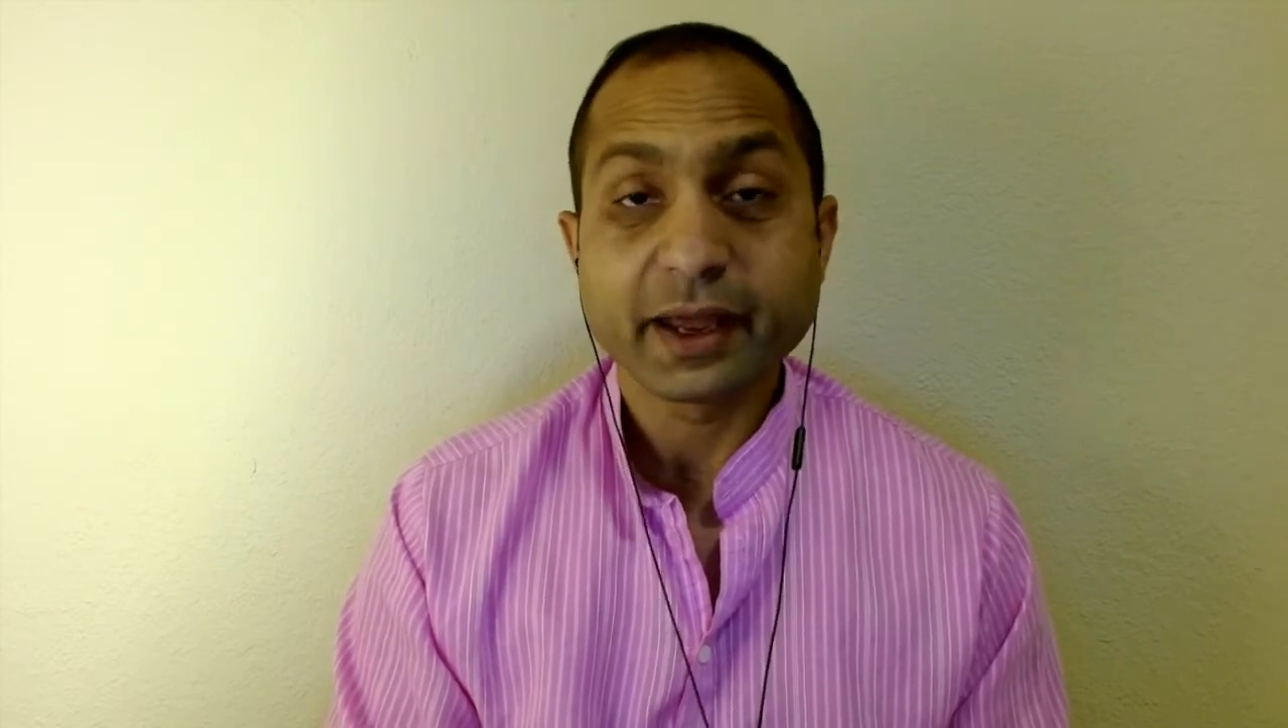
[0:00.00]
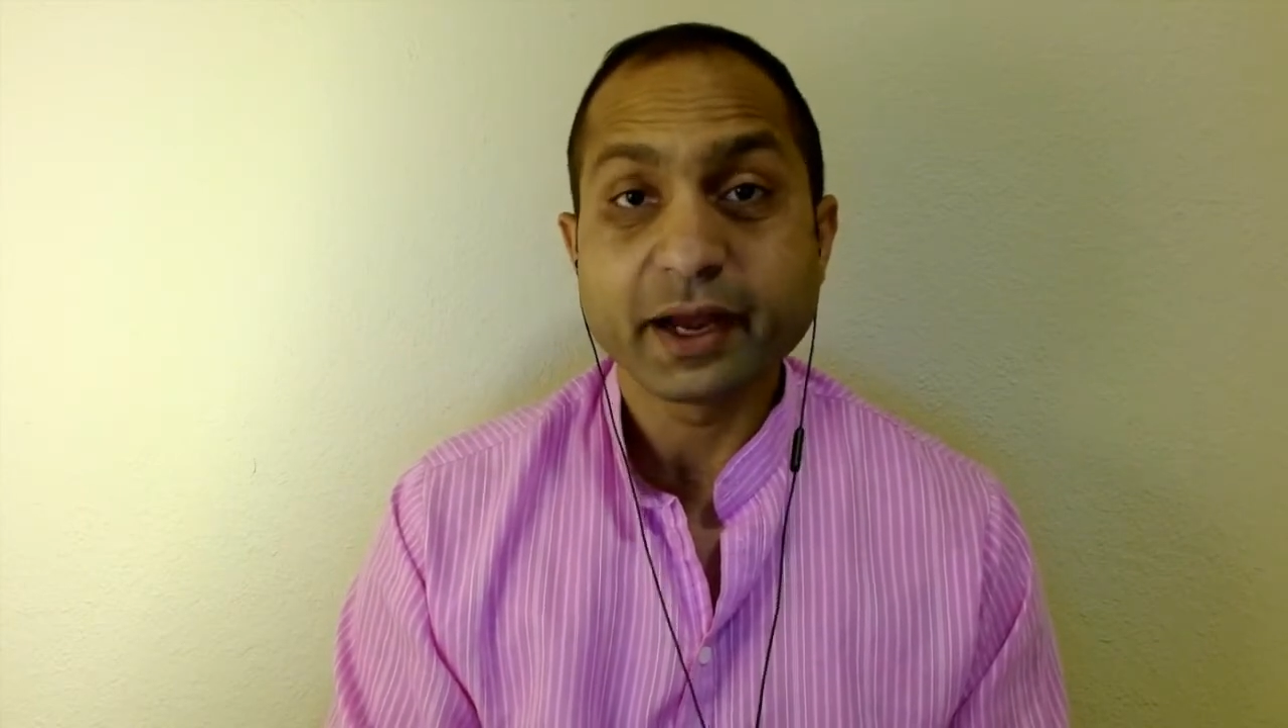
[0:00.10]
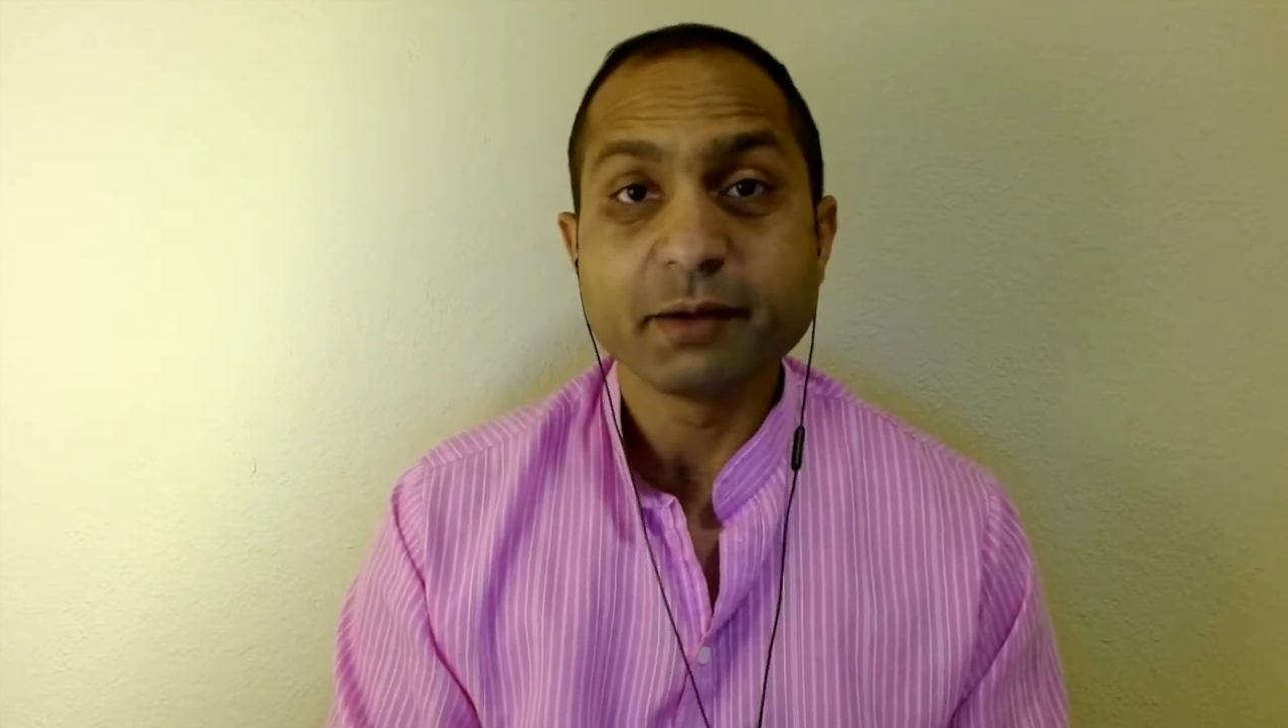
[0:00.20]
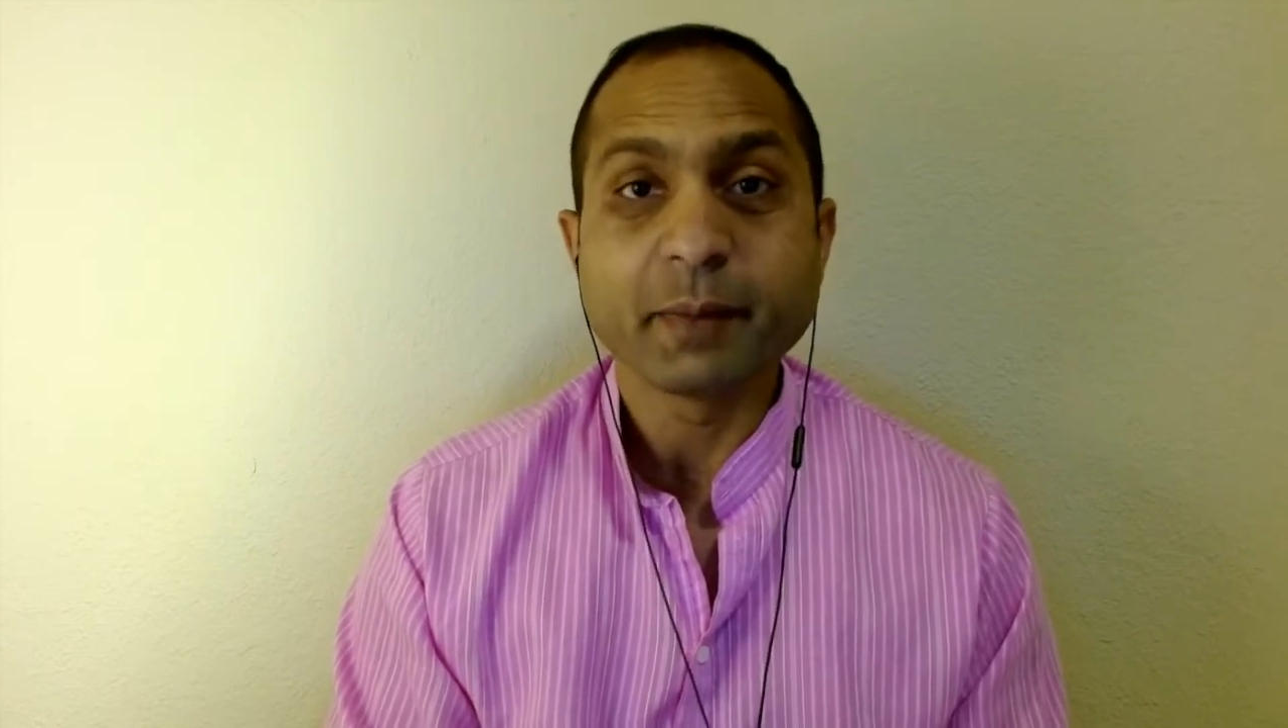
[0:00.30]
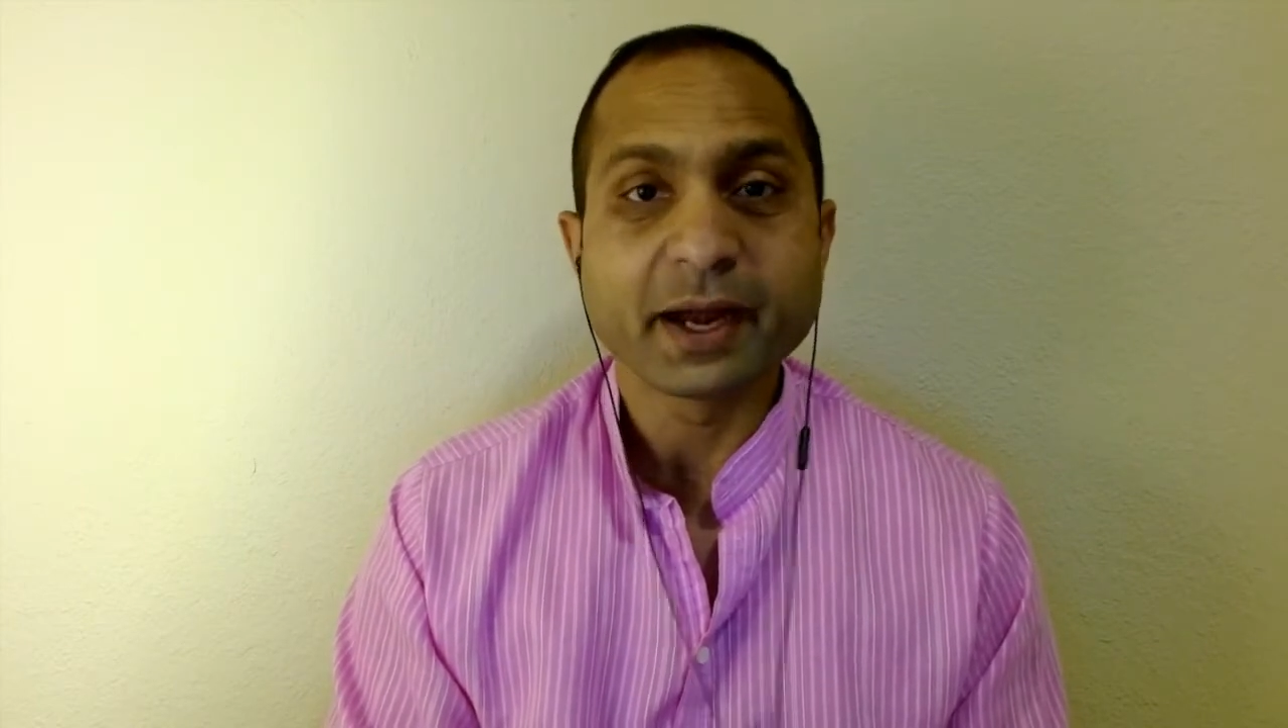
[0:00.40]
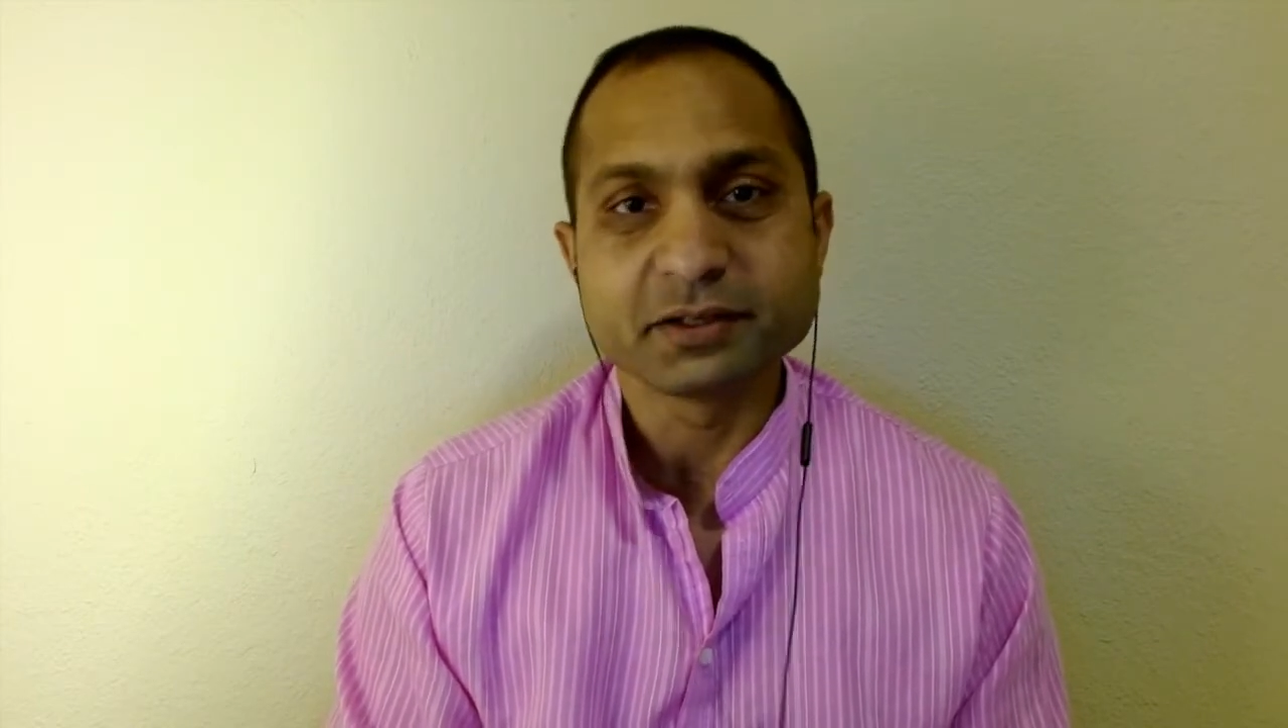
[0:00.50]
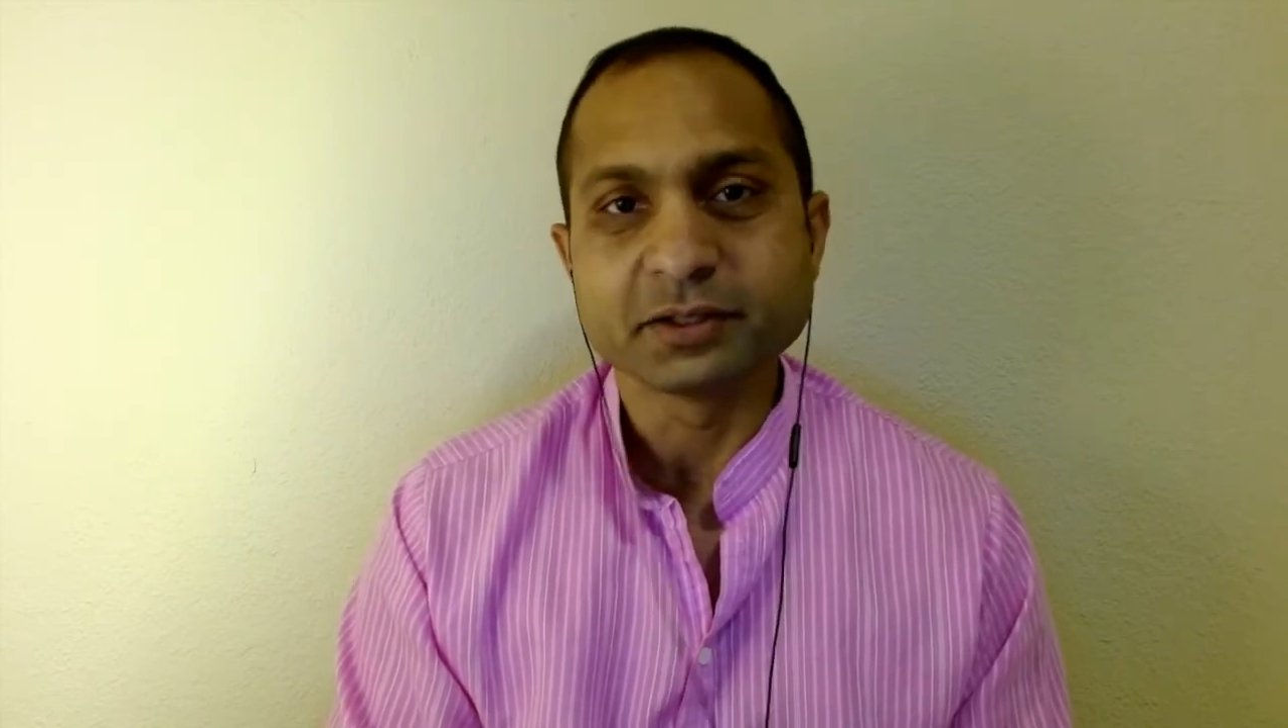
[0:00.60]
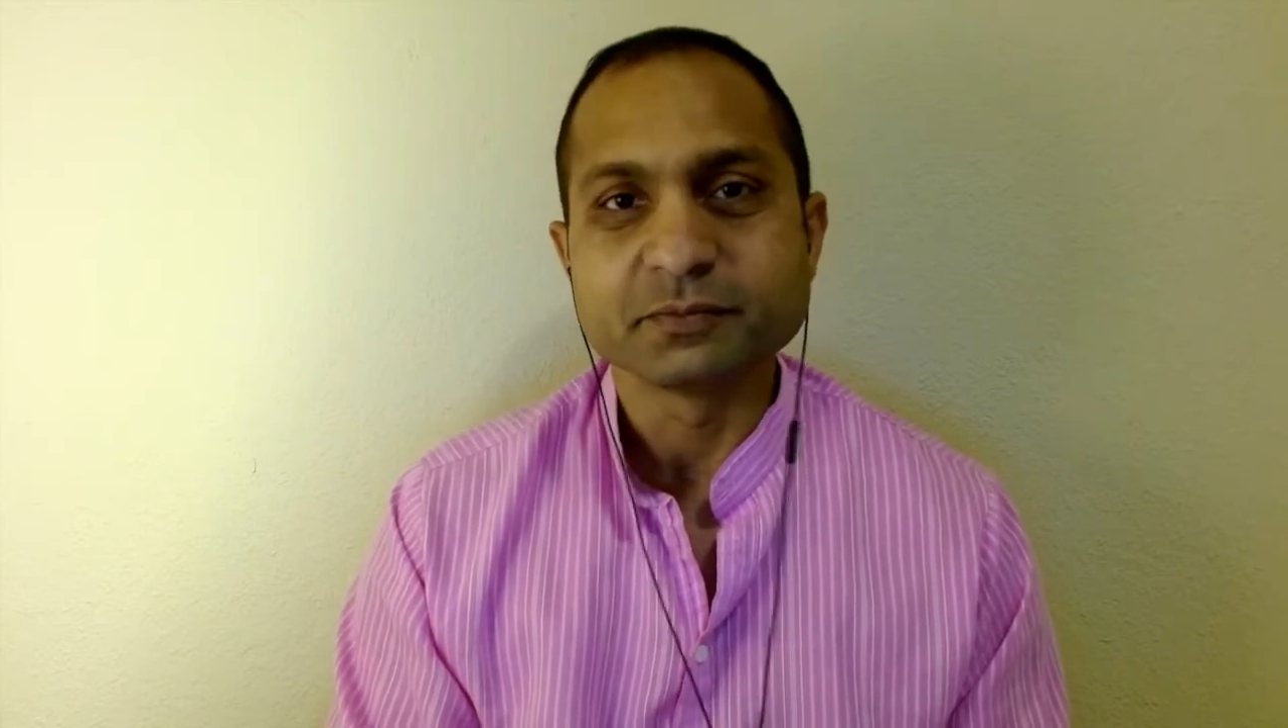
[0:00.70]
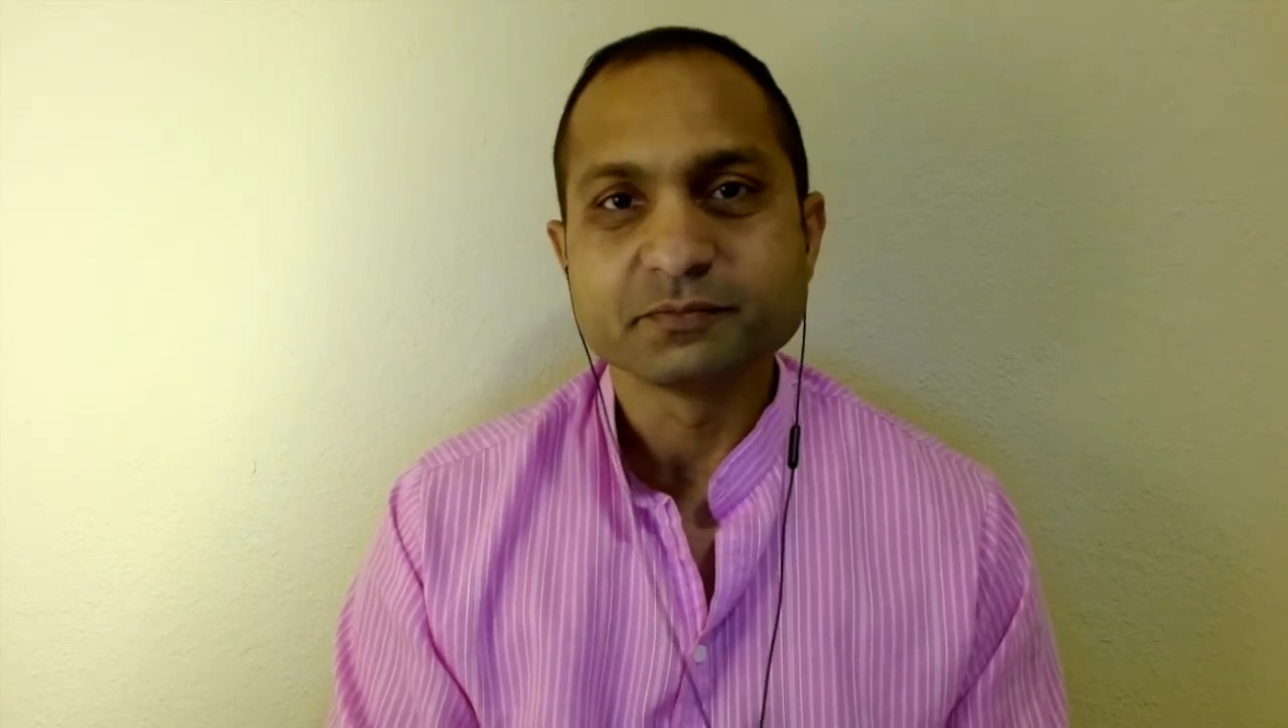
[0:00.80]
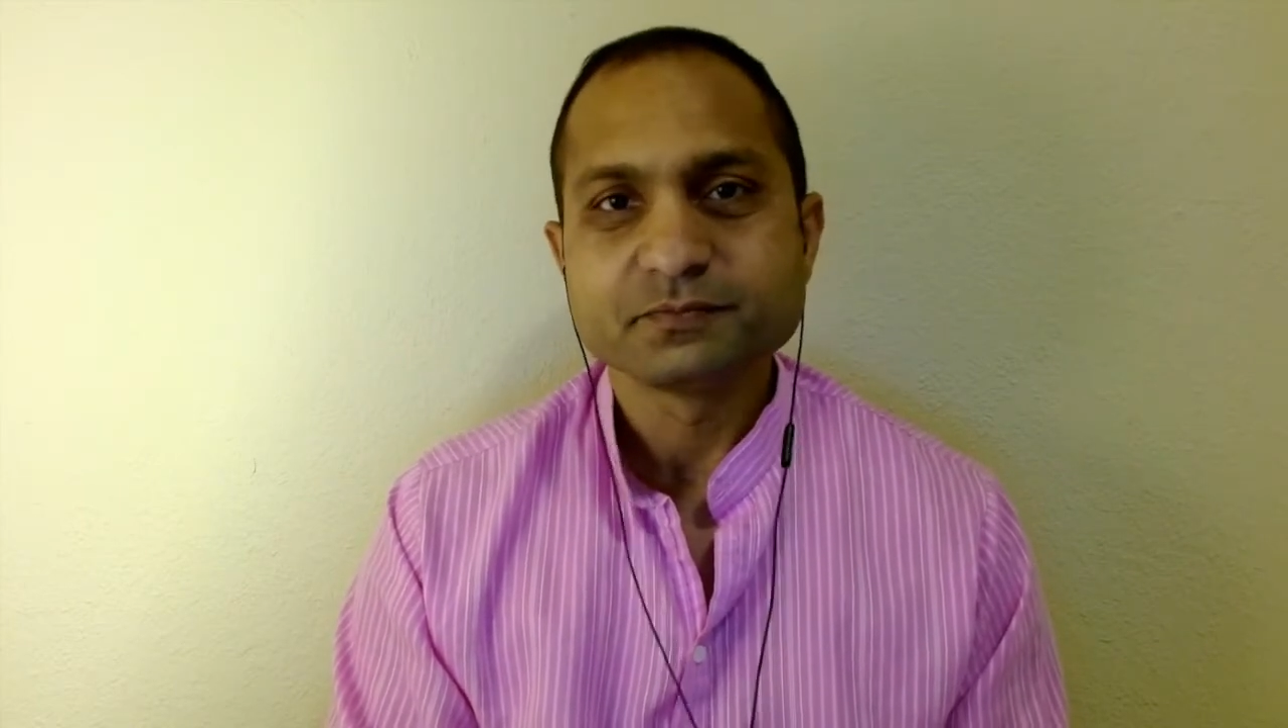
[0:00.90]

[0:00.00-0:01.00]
and matter.